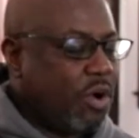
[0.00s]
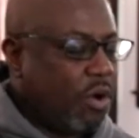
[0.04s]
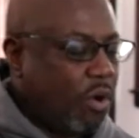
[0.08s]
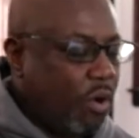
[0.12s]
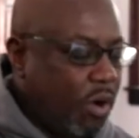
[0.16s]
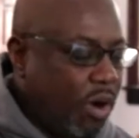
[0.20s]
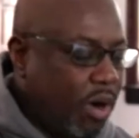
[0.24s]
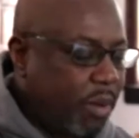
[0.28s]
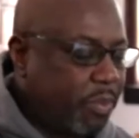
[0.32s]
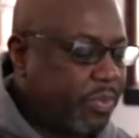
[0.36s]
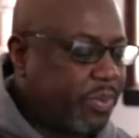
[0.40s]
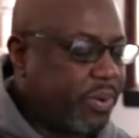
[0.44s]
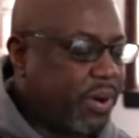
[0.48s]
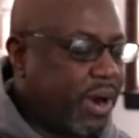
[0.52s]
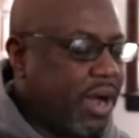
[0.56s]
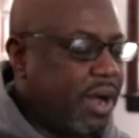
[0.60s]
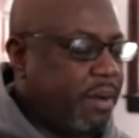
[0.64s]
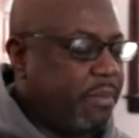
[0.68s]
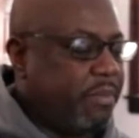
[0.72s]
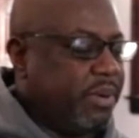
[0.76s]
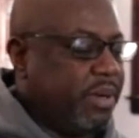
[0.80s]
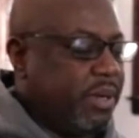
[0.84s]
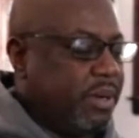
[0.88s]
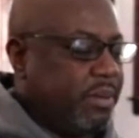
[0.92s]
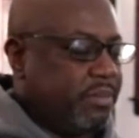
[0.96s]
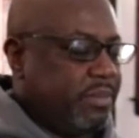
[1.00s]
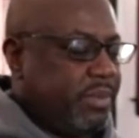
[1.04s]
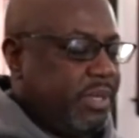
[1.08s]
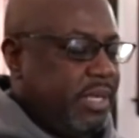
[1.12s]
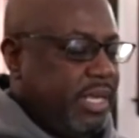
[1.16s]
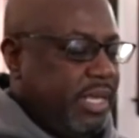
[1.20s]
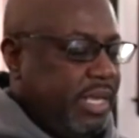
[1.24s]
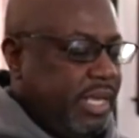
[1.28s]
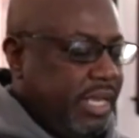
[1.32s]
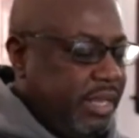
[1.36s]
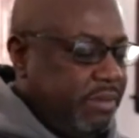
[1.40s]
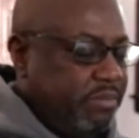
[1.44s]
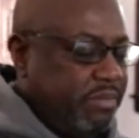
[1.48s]
or a
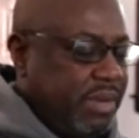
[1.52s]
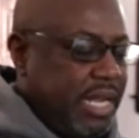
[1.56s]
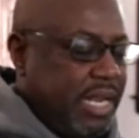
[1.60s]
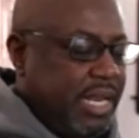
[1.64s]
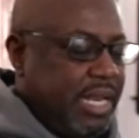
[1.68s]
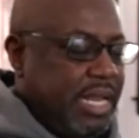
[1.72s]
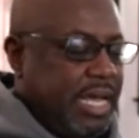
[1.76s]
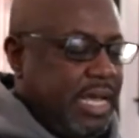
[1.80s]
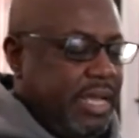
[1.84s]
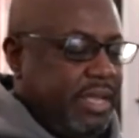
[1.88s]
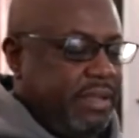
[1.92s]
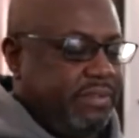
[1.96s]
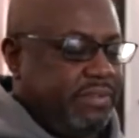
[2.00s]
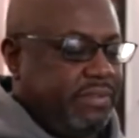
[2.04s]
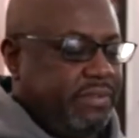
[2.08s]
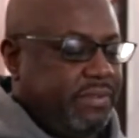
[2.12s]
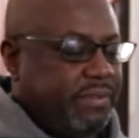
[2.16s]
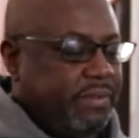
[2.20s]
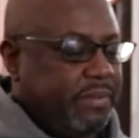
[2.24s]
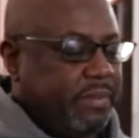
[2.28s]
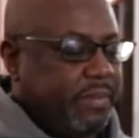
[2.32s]
problem in my life.